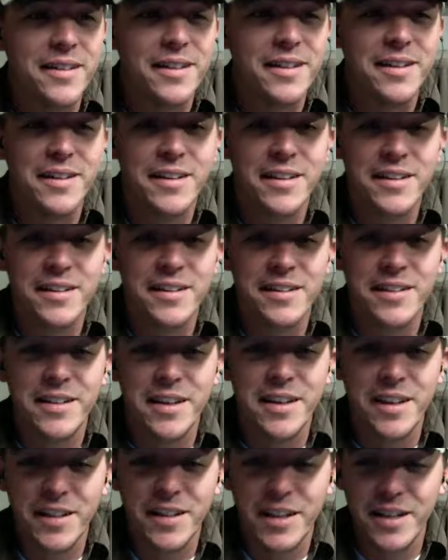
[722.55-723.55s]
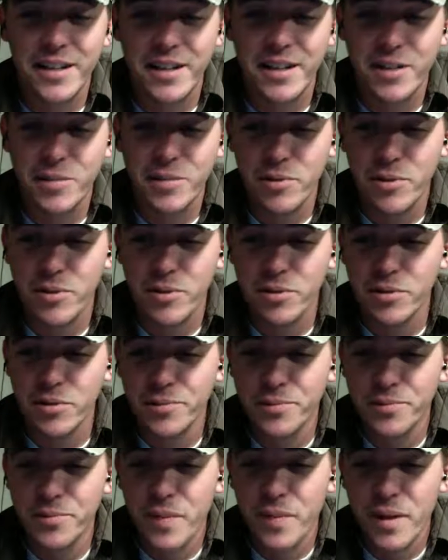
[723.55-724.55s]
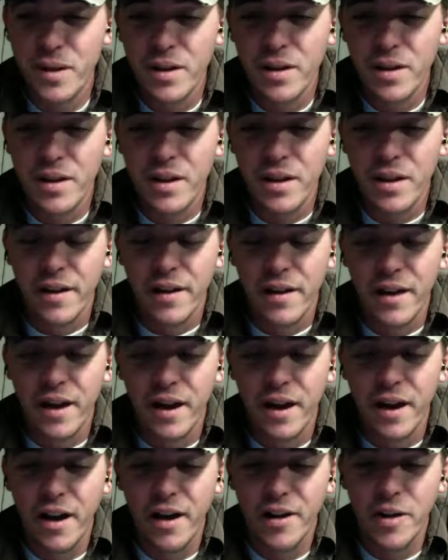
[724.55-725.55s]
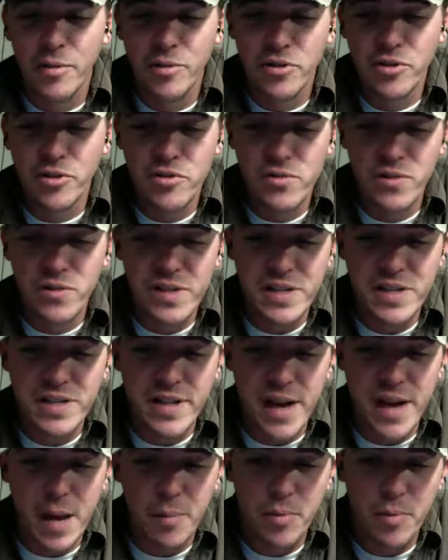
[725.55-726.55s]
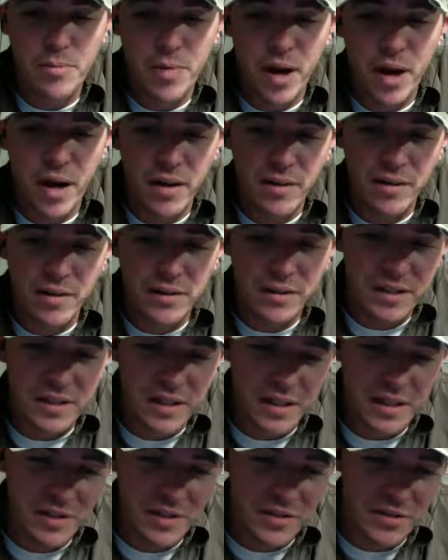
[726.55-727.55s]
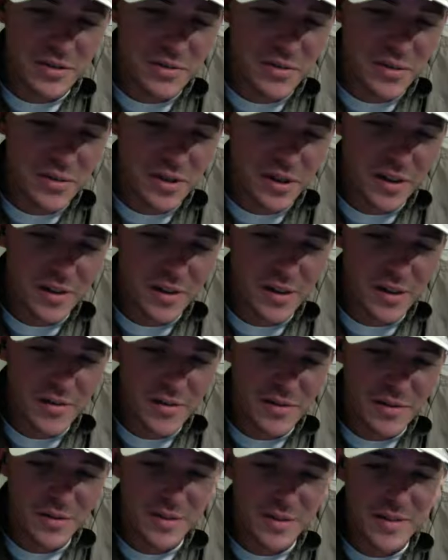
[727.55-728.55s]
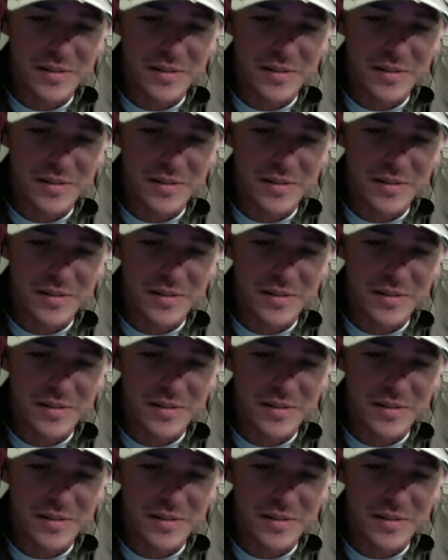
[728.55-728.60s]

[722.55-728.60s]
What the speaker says: LA. That's pretty cool. Number 2 is the Tap and Bottle in Tucson, Arizona.